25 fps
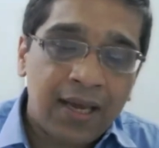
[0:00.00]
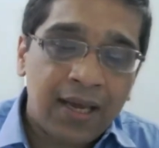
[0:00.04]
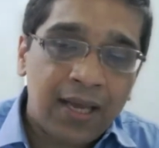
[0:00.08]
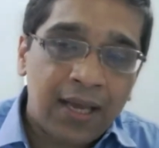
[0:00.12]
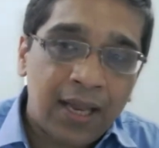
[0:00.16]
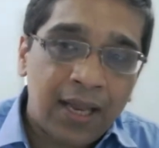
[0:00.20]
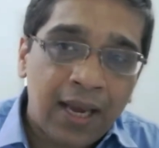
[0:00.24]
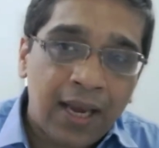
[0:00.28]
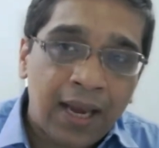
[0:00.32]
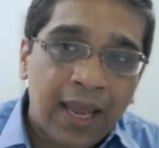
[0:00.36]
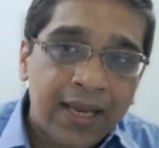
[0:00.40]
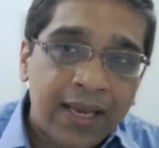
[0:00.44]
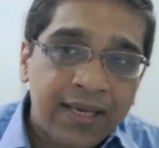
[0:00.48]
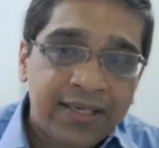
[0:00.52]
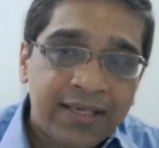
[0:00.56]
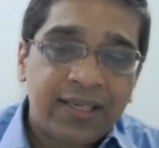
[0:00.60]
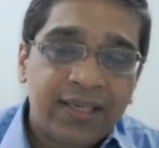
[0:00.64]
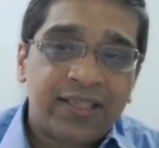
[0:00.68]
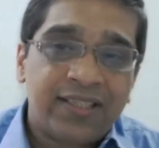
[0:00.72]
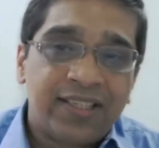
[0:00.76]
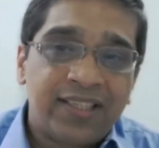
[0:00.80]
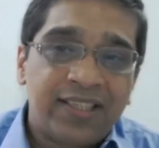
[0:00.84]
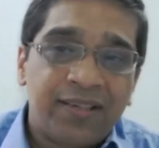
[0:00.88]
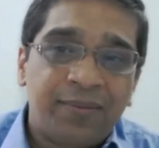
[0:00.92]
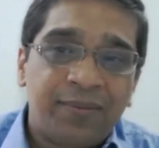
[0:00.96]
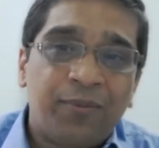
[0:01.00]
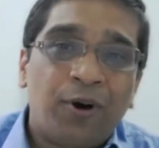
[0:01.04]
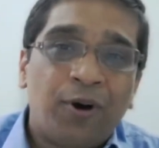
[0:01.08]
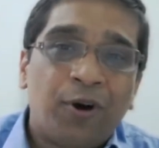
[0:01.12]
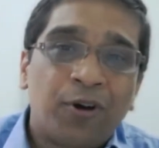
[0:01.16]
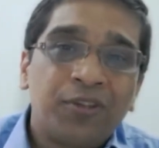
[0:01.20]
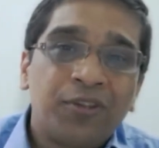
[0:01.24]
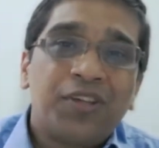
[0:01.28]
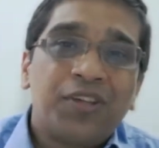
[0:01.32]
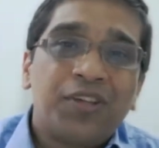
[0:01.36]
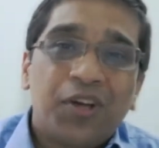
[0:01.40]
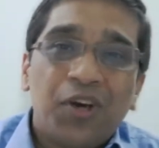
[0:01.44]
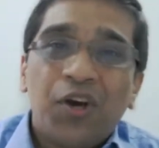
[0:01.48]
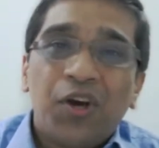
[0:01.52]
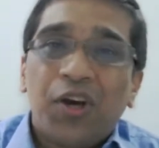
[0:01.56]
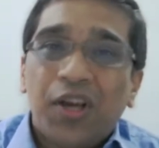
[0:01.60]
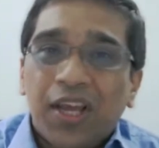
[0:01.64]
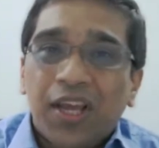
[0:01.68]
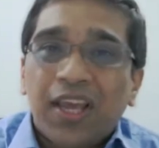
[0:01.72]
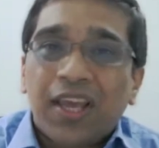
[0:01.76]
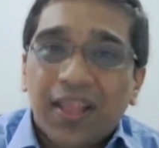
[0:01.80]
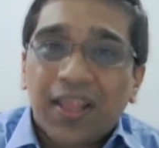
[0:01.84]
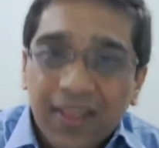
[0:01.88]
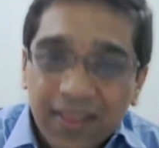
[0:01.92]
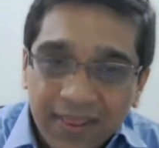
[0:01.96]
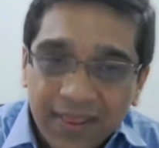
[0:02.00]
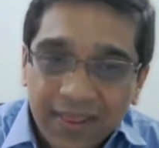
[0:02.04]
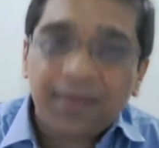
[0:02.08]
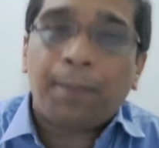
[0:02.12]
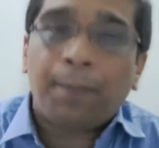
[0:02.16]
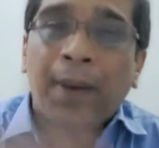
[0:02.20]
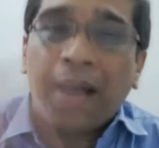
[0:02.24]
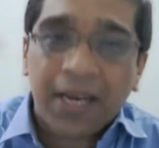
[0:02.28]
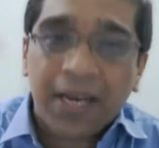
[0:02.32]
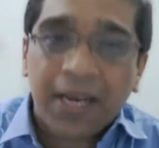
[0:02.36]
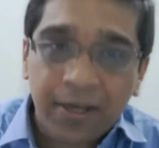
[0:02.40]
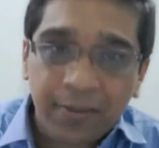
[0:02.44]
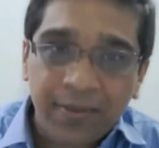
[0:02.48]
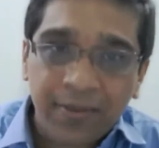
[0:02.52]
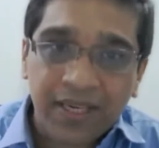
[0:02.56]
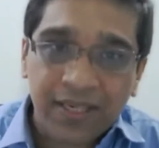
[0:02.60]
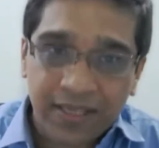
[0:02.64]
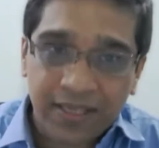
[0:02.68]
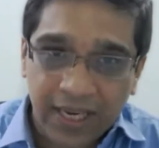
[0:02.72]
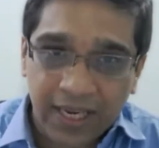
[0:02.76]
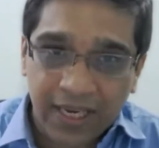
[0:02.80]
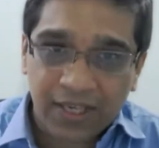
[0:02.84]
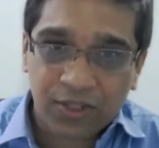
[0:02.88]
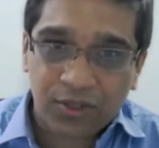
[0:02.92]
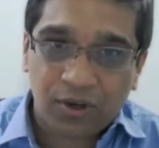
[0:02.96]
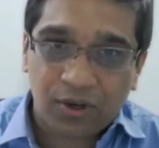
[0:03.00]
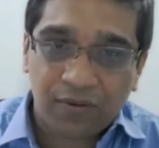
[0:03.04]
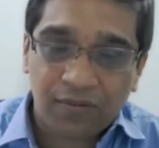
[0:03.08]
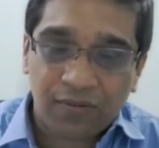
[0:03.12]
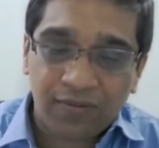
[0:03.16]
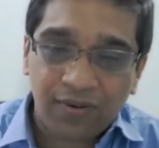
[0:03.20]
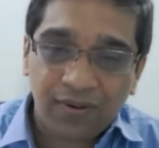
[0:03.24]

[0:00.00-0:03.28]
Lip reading: lighting a tinderbomb. Pandemic takes off.